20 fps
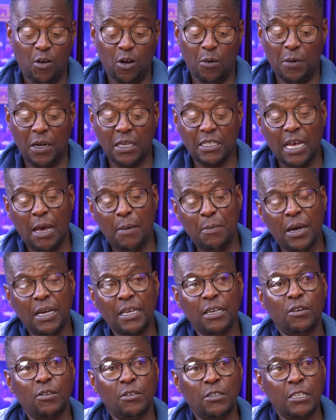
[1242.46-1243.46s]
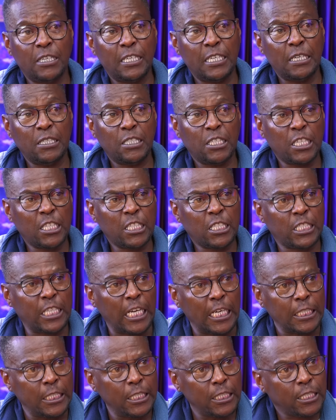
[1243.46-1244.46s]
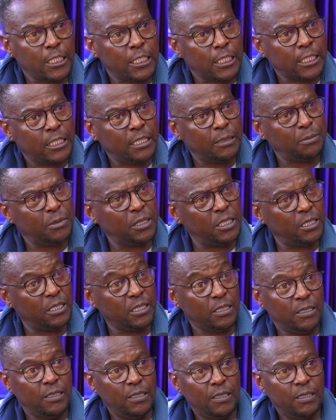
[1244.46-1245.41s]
But by the time I get a go and I just sign the goddamn thing.